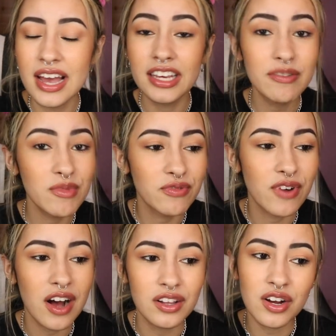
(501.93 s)
give them a
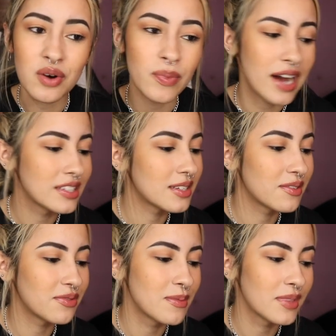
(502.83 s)
follow, buy
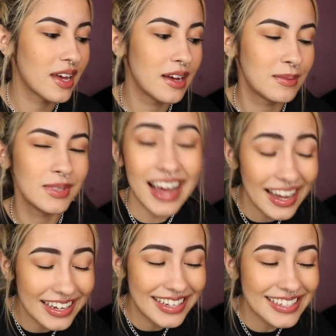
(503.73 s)
something from them.
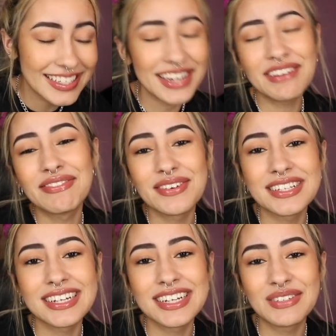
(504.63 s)
That is it for
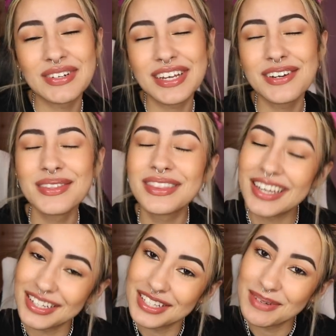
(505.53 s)
today's video.
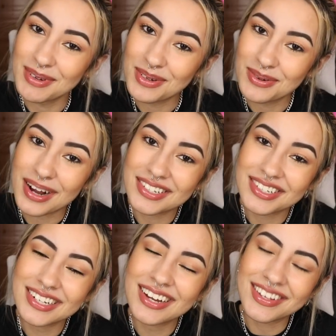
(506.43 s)
Thank you so much for
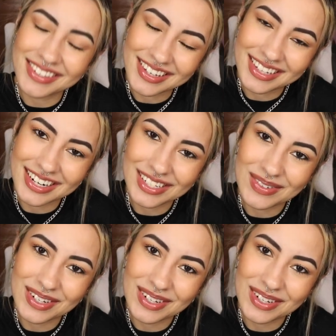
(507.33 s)
watching soon. I'll see you in the next